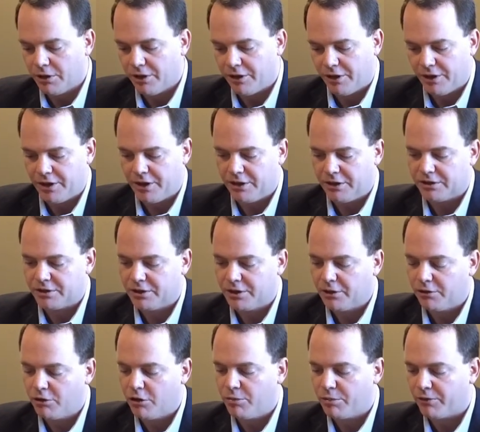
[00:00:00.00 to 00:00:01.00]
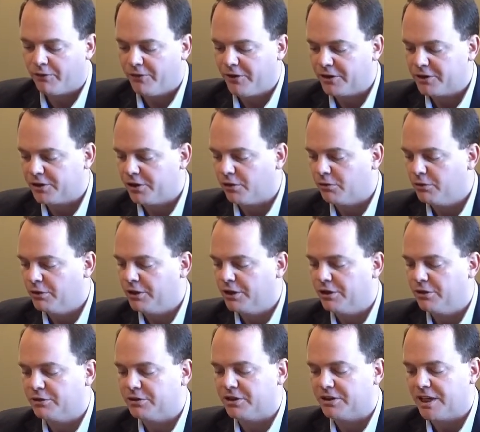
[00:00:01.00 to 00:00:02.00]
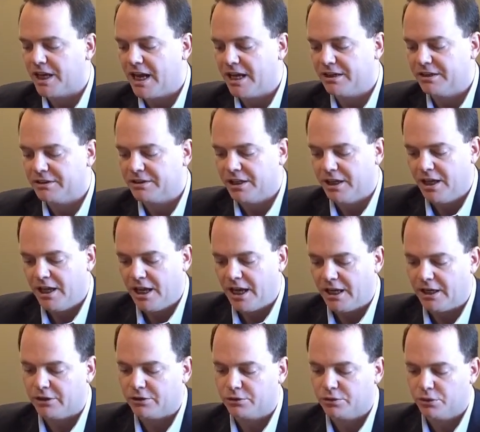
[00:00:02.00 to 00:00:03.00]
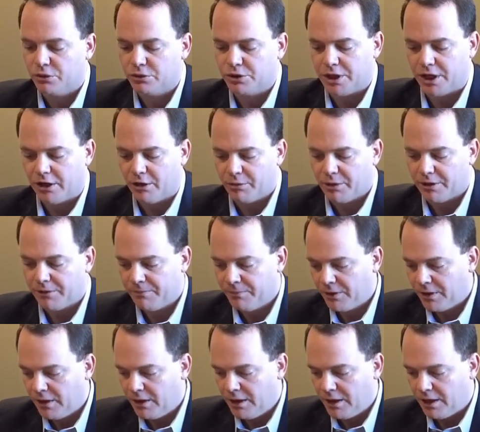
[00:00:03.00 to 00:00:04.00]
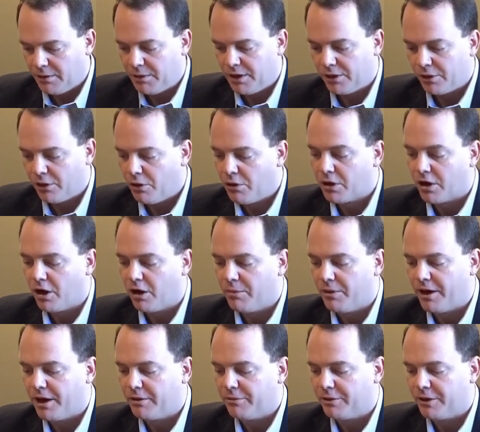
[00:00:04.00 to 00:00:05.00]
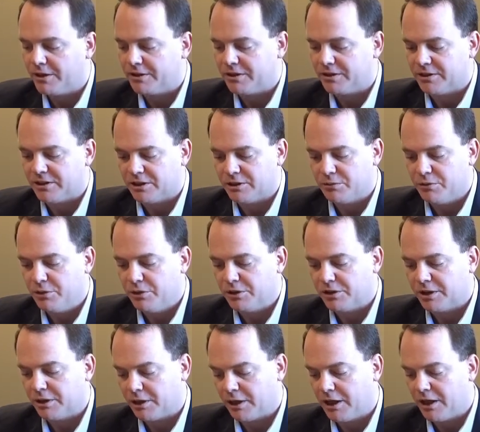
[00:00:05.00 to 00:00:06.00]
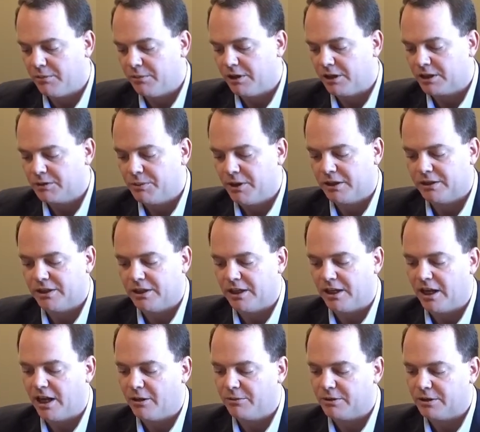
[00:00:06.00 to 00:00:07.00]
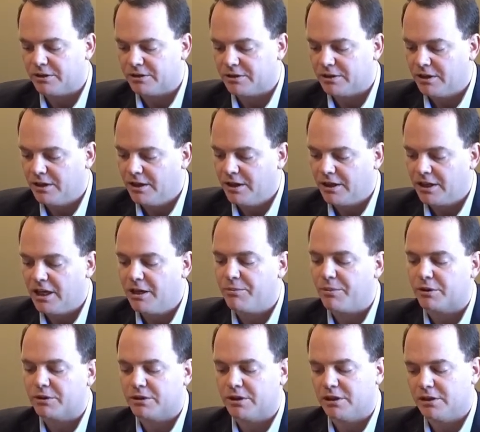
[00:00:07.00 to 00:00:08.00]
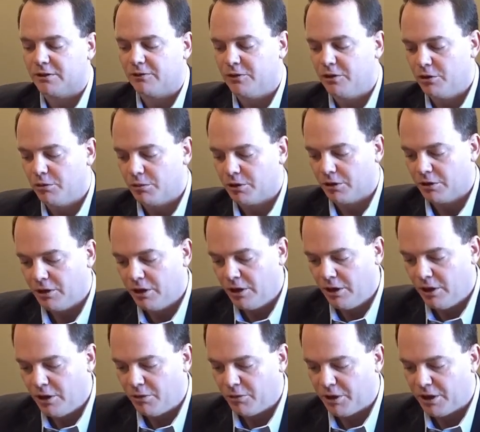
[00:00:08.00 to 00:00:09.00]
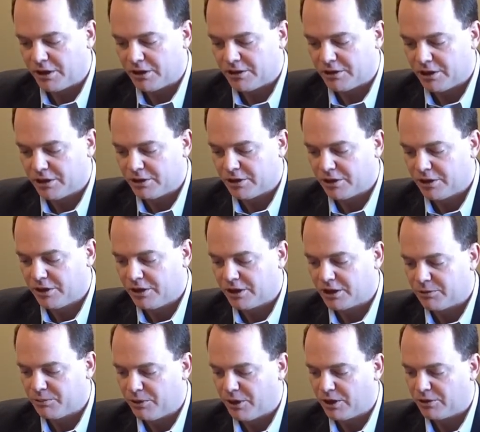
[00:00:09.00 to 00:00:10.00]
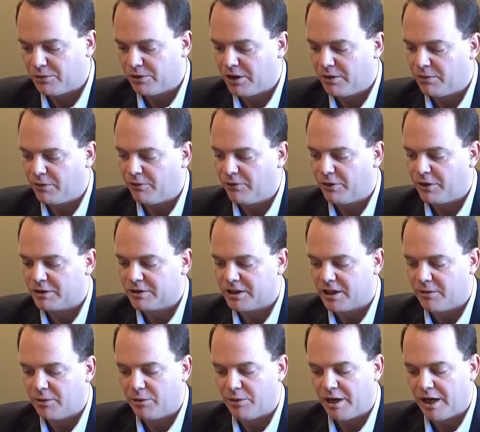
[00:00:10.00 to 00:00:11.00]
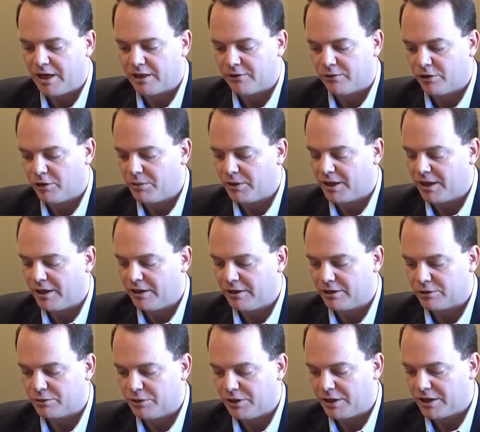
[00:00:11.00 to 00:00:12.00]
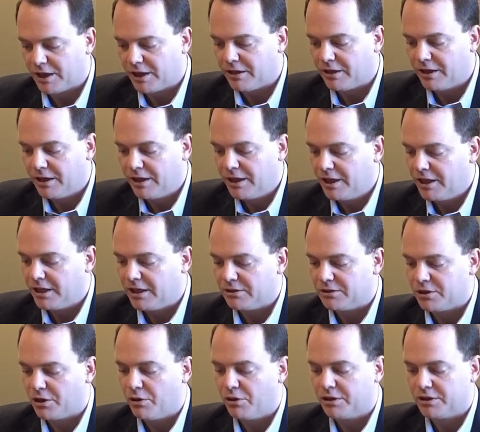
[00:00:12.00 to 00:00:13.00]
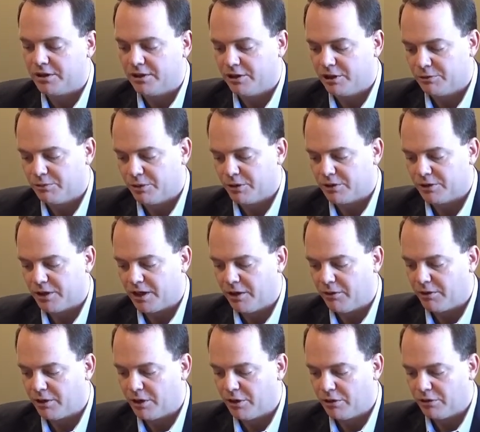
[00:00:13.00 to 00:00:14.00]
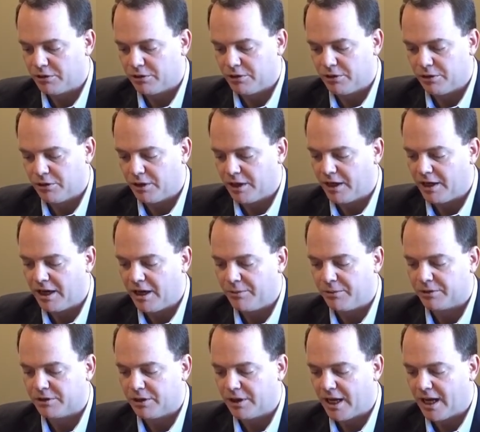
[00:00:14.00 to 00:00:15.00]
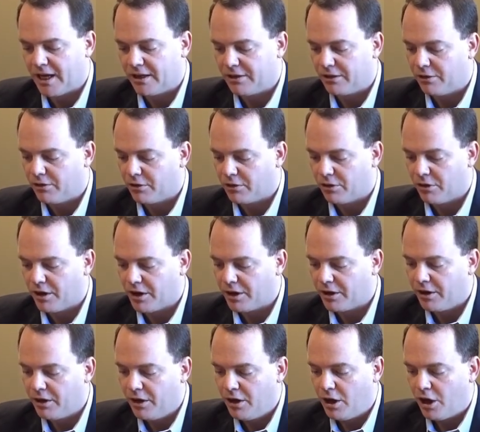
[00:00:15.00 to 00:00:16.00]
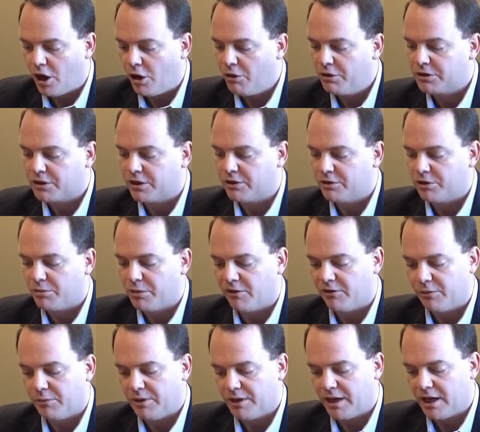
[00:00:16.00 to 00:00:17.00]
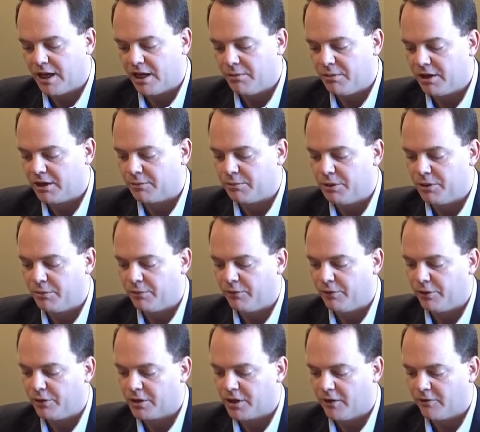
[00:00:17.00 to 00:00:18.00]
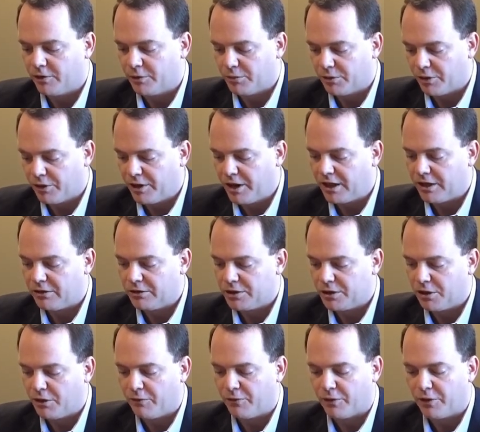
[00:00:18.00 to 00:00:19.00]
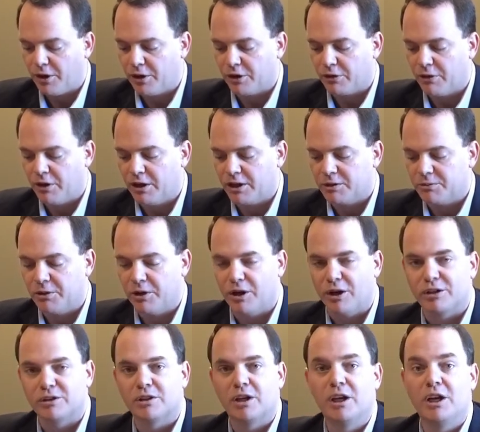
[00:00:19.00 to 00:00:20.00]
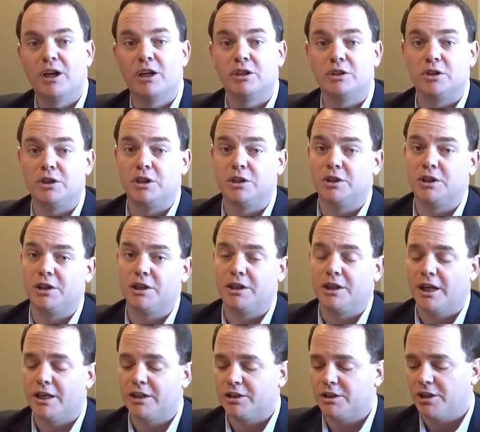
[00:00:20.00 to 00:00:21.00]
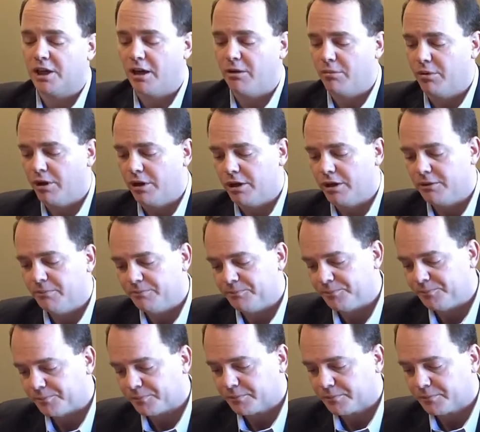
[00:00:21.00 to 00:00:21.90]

with. He is thorough, professional, really knows his Hondas, and a true gentleman. He made the whole car buying process as smooth as can be expected and helped us keep our sense of humor. We had such a good experience with him the first time that we asked for him again this weekend. He is the only salesperson I would go to at Napleton Honda in Oak Lawn. Always goes above and beyond and makes people feel comfortable. Thank you, Gerald, for another great experience. GG, nice job, buddy.